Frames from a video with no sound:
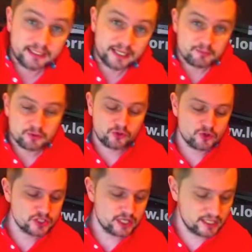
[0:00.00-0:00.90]
came
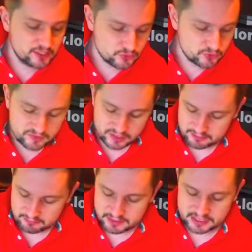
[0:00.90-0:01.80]
across a sort of
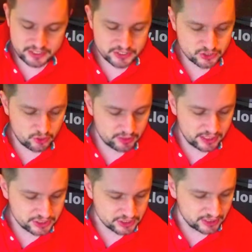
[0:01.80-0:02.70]
delicious
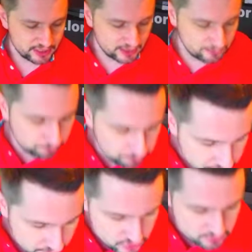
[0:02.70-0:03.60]
combination the other day,
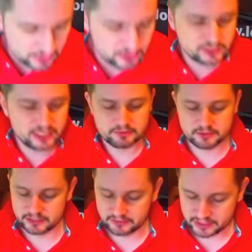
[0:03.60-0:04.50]
just by using up some
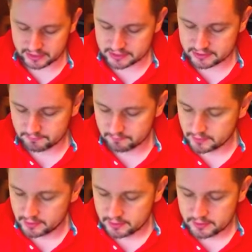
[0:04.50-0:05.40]
ingredients.
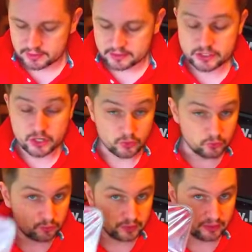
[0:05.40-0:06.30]
So,
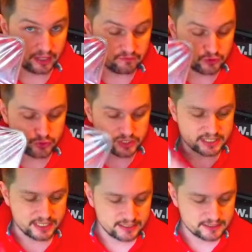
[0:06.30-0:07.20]
we're going to have tuna
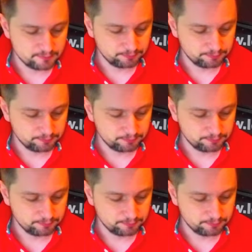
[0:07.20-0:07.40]
steaks.